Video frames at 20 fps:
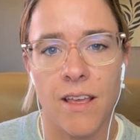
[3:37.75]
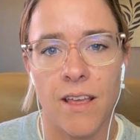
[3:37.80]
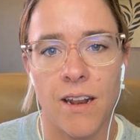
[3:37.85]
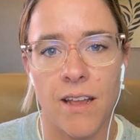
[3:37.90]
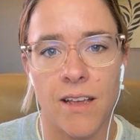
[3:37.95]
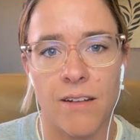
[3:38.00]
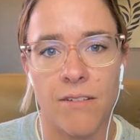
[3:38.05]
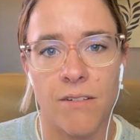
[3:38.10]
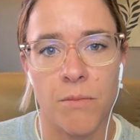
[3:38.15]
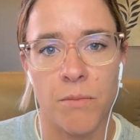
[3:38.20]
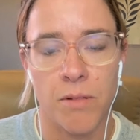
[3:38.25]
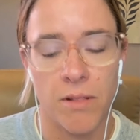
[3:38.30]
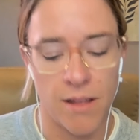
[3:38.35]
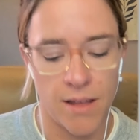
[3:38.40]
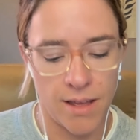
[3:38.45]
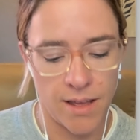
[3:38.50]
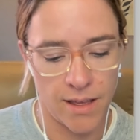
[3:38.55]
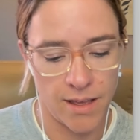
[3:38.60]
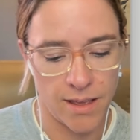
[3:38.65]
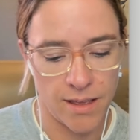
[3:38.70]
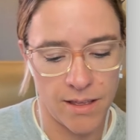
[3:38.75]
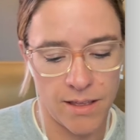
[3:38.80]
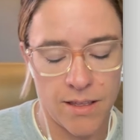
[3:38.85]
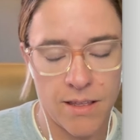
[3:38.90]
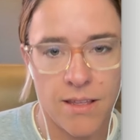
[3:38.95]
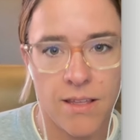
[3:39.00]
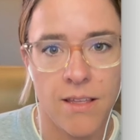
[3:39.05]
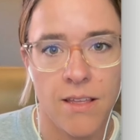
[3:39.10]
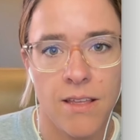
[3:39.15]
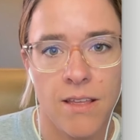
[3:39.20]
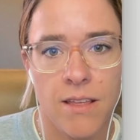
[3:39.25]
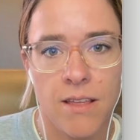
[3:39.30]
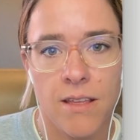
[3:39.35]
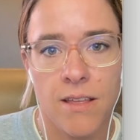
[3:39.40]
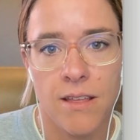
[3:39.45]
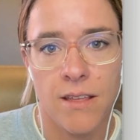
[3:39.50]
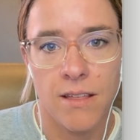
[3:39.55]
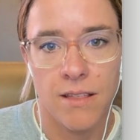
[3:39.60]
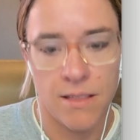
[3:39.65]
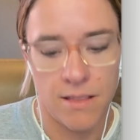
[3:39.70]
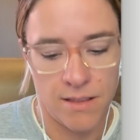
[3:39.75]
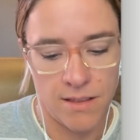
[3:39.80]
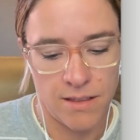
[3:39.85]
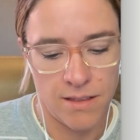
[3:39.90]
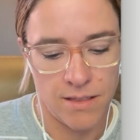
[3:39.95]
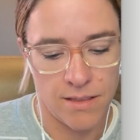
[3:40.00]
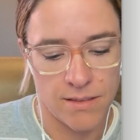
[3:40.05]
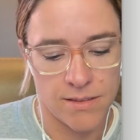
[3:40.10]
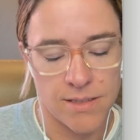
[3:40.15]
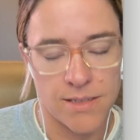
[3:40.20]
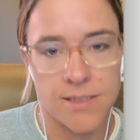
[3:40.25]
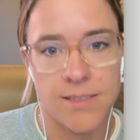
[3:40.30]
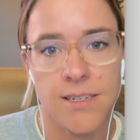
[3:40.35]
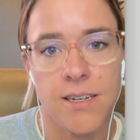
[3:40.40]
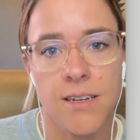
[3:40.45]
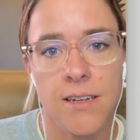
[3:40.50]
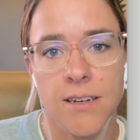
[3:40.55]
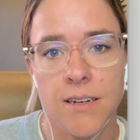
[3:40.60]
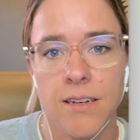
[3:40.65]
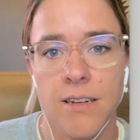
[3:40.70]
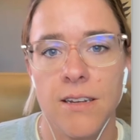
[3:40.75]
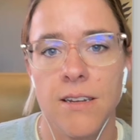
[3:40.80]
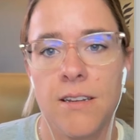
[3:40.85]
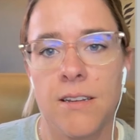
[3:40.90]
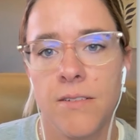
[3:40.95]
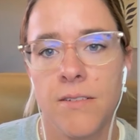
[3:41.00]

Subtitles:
and I can reply, this is done.